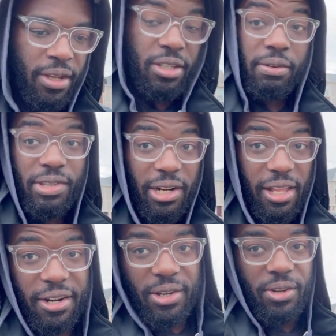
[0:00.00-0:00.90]
So we've set a
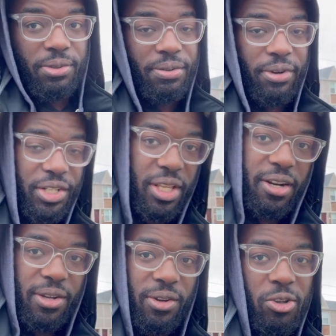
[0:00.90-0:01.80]
lot of goals, we've crushed a lot
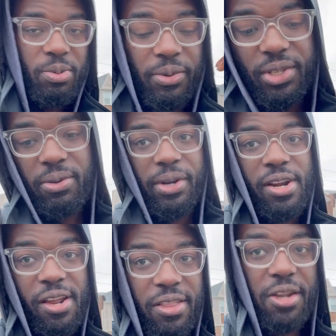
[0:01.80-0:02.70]
of goals, but we're still working
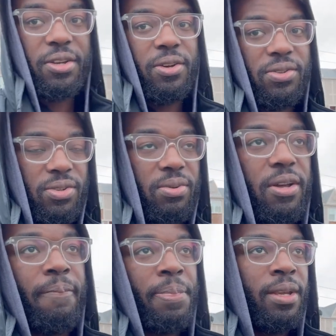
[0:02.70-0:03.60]
on a lot of goals as well.